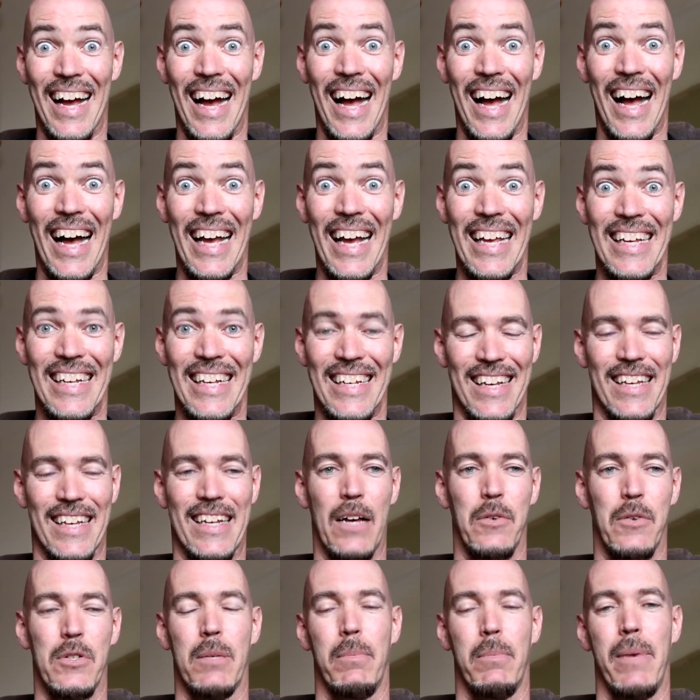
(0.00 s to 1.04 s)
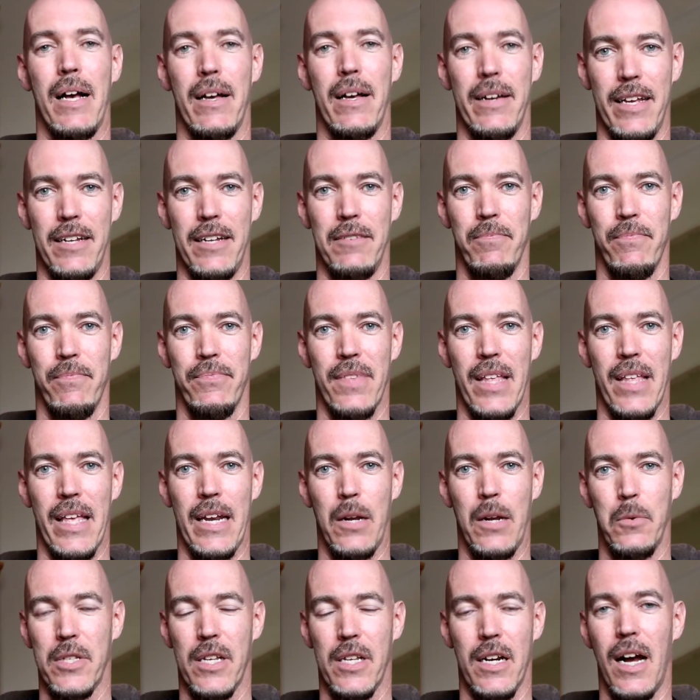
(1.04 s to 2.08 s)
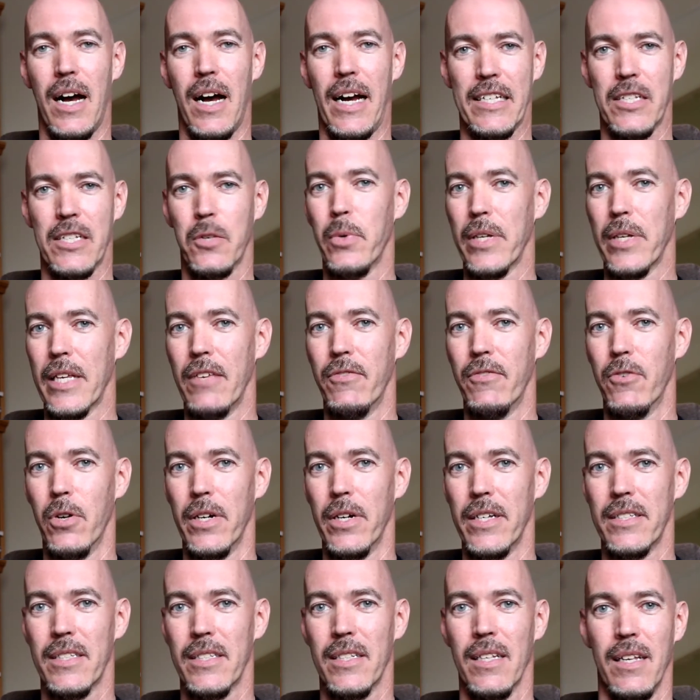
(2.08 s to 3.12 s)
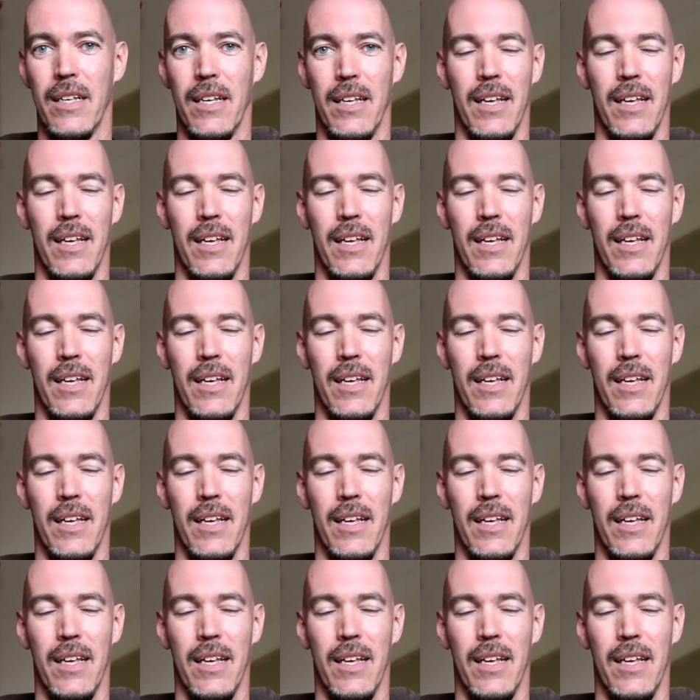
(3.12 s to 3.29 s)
"Hi," and that was about it. And it was in a high squeaky voice.